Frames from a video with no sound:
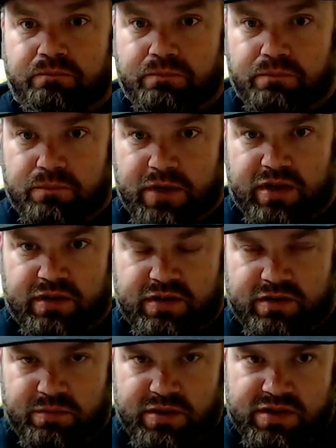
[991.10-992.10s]
because
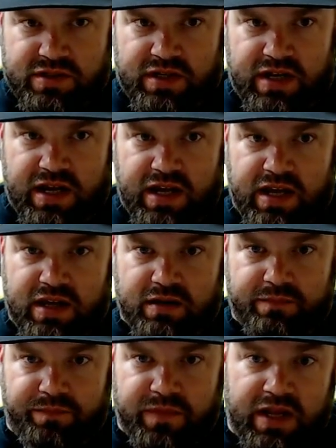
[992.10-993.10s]
it's a machine I had.
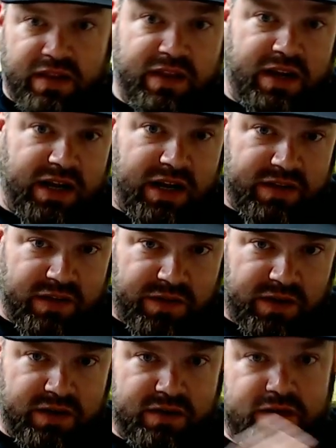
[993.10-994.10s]
And then I got the
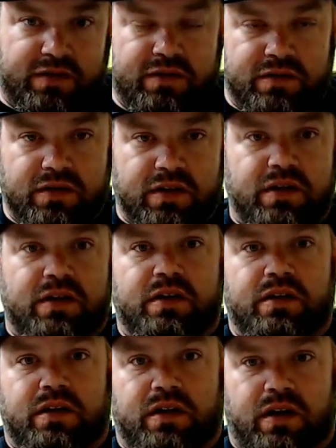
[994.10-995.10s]
Thunder.
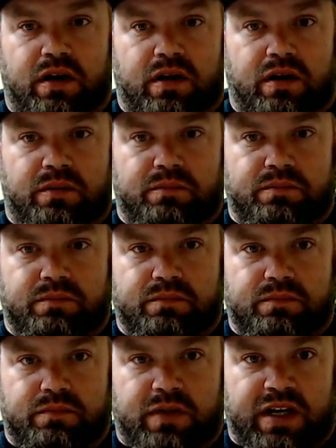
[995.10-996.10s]
Um,
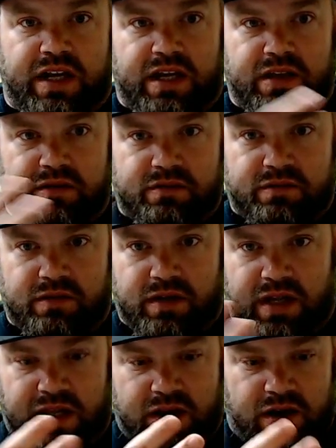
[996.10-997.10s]
Again,
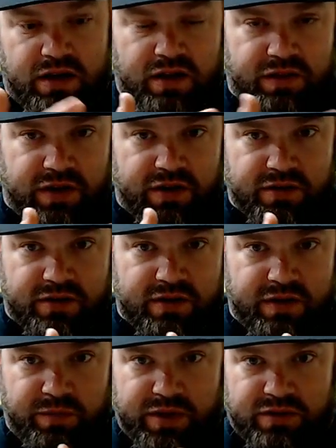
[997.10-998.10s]
the Eon and the Thunder
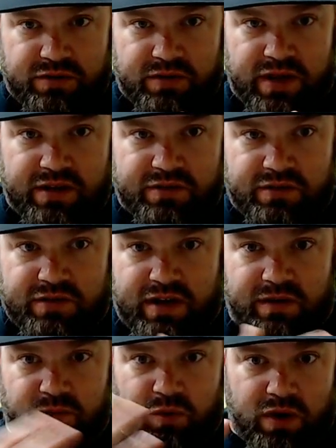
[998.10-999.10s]
have been two lasers that
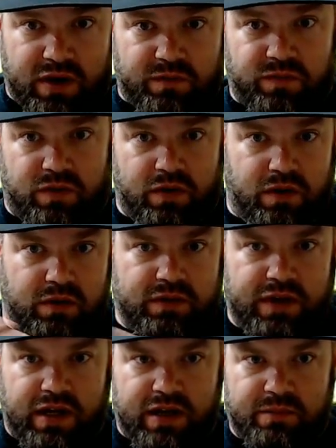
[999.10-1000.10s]
I've wanted for a long
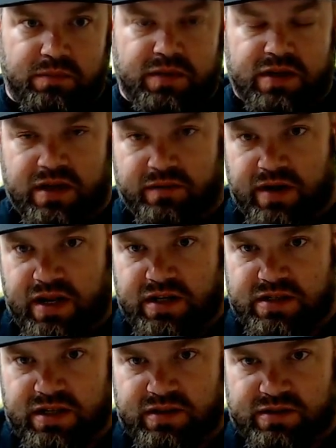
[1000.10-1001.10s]
time and never had a
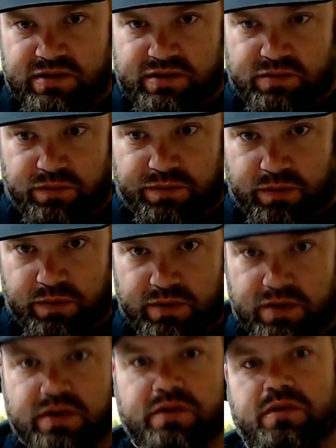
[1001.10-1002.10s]
chance to
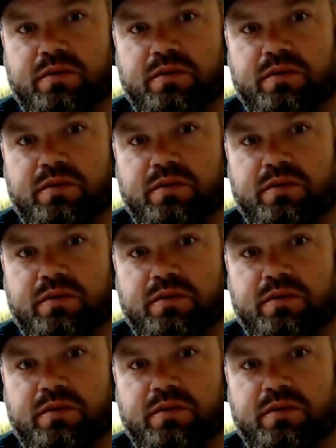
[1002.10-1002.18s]
afford. So